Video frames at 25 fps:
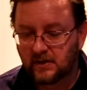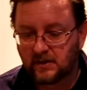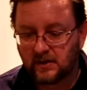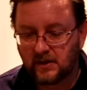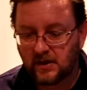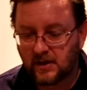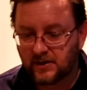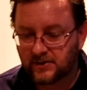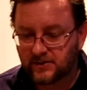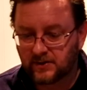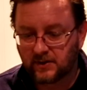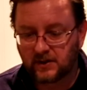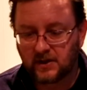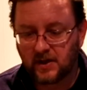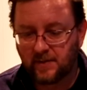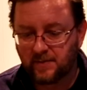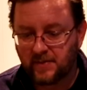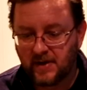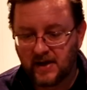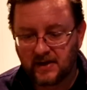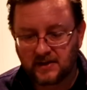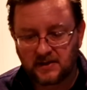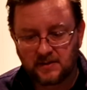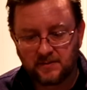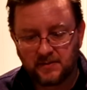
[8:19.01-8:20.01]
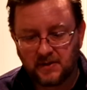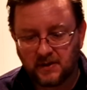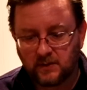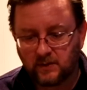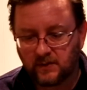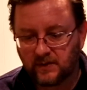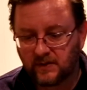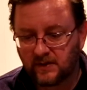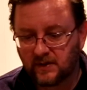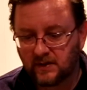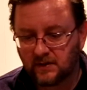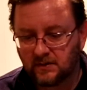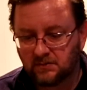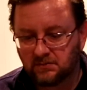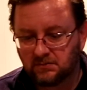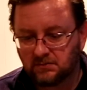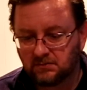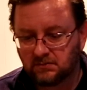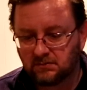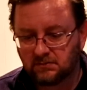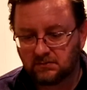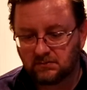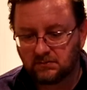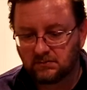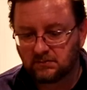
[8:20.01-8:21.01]
Oscar got back to me
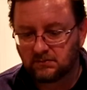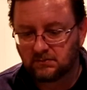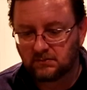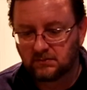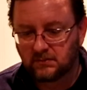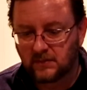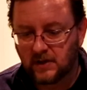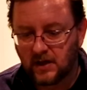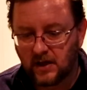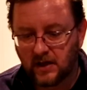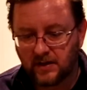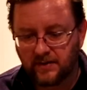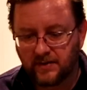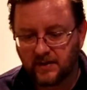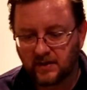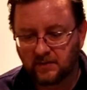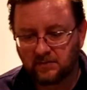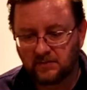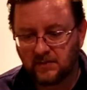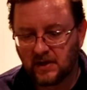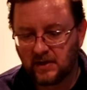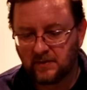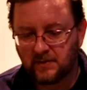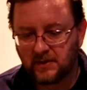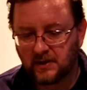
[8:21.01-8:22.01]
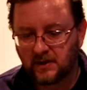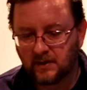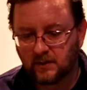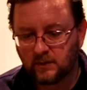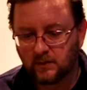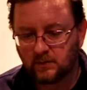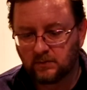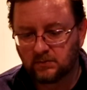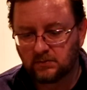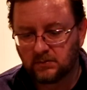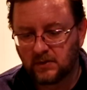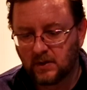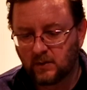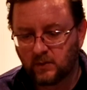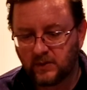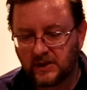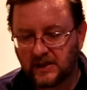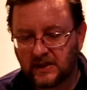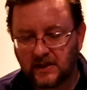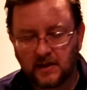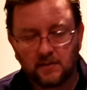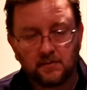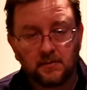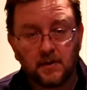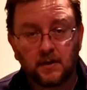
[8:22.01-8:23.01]
within, I think, maybe a
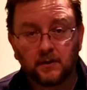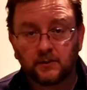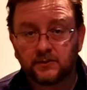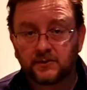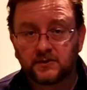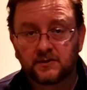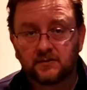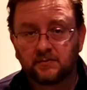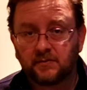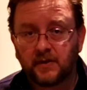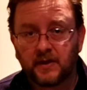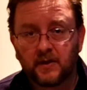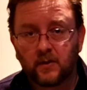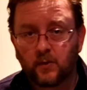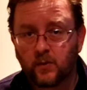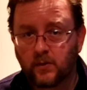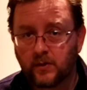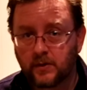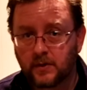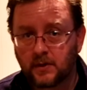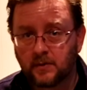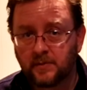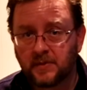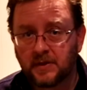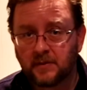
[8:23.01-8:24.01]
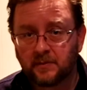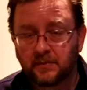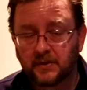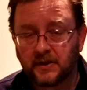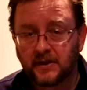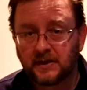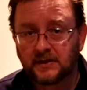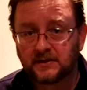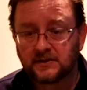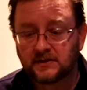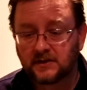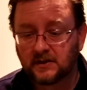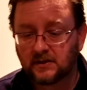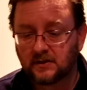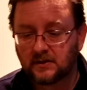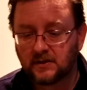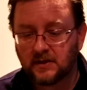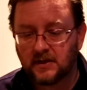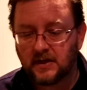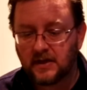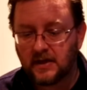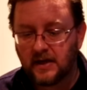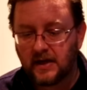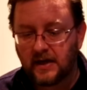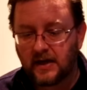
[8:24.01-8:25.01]
week at most of my order being placed, and
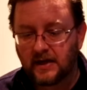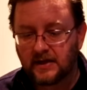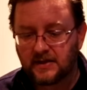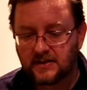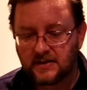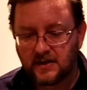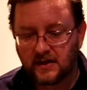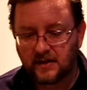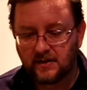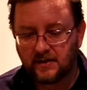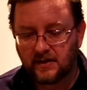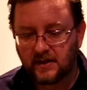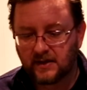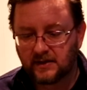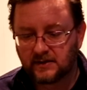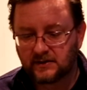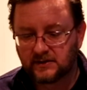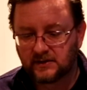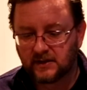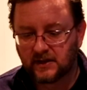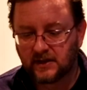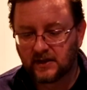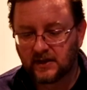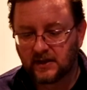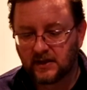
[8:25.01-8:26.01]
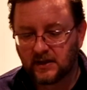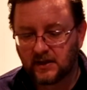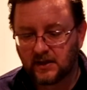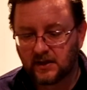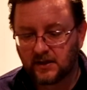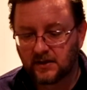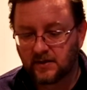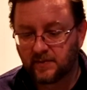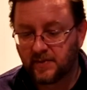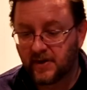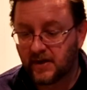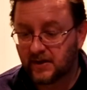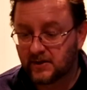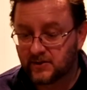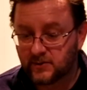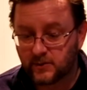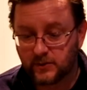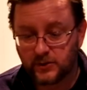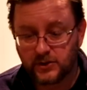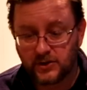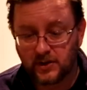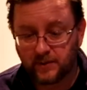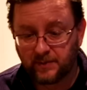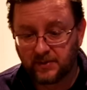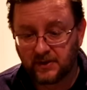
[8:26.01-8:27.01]
said that the pedals were
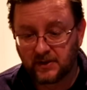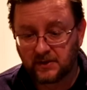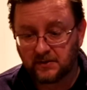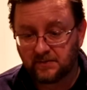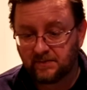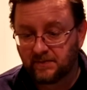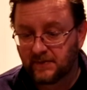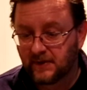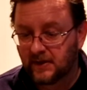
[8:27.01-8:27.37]
shipping.